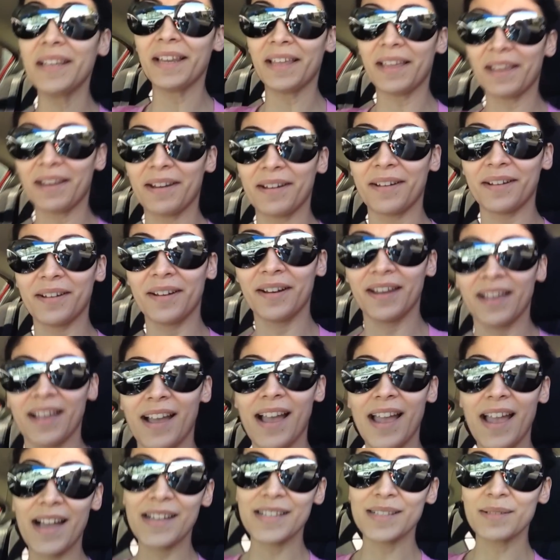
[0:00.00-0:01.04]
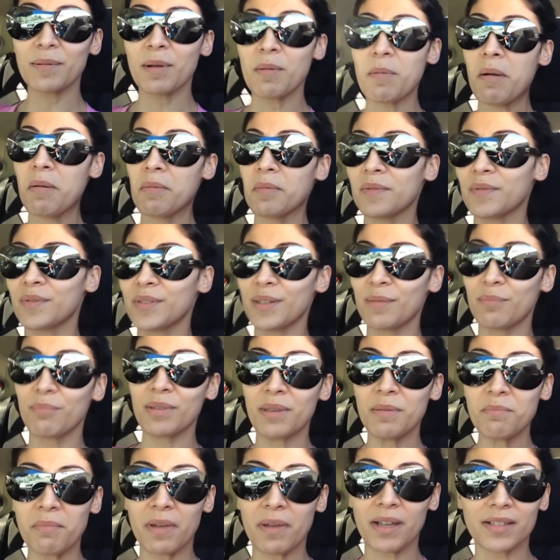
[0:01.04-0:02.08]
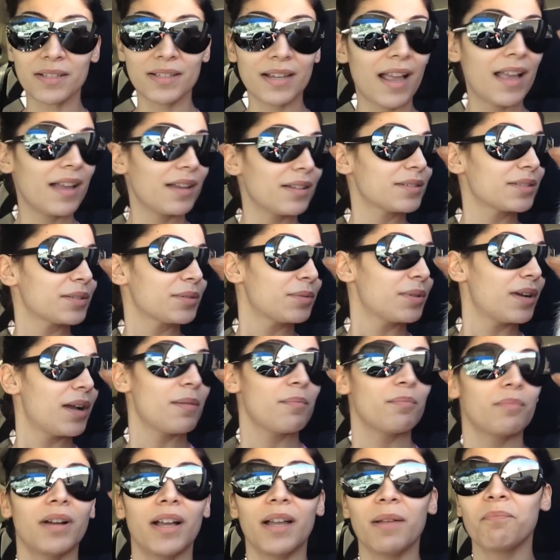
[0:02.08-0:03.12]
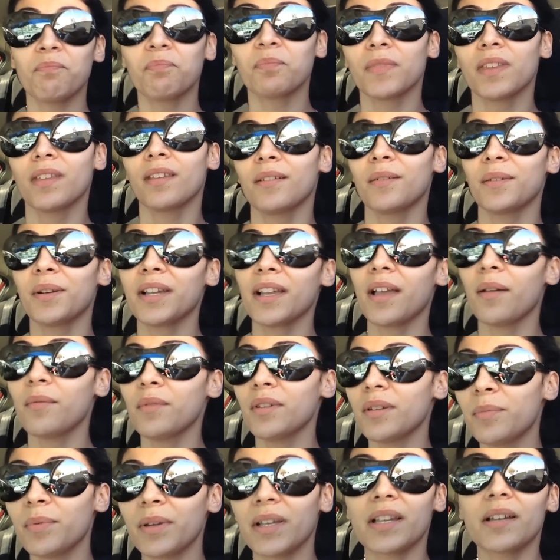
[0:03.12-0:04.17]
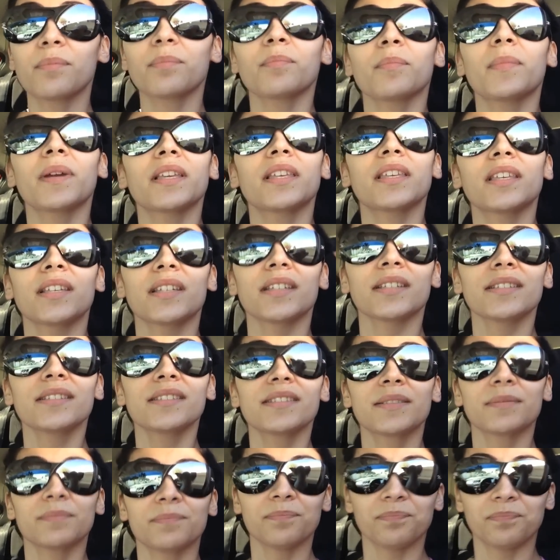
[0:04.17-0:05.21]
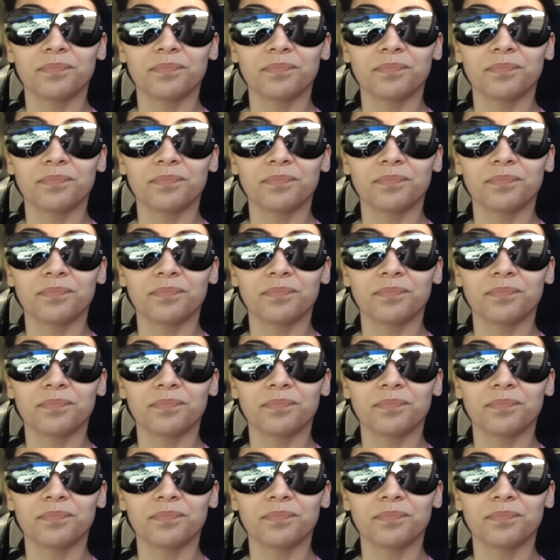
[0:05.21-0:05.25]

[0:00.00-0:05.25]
here. I asked my mom if she beat my child or what, but we're coming to pick up my kids.